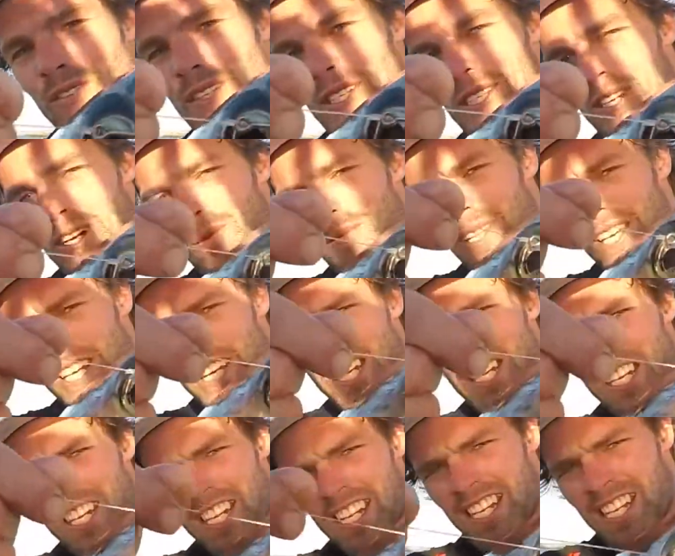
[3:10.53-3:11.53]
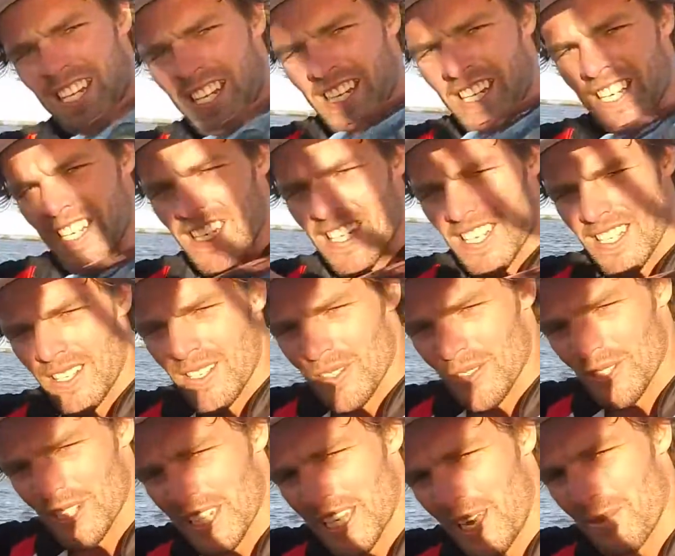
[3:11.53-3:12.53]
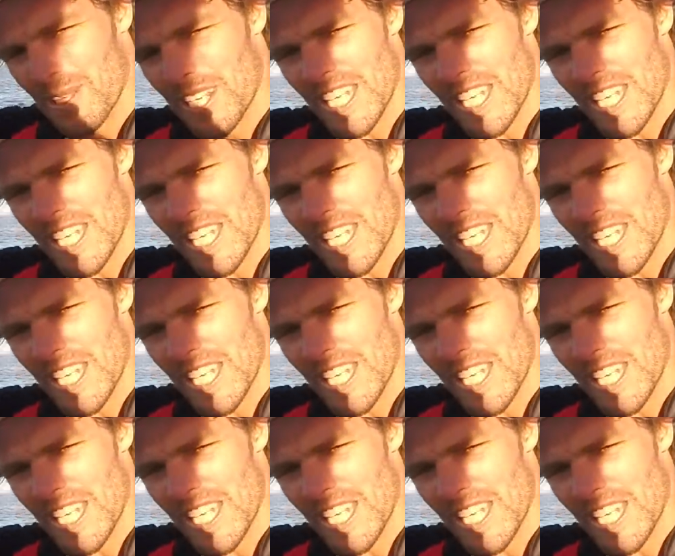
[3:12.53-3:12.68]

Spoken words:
a very good way of presenting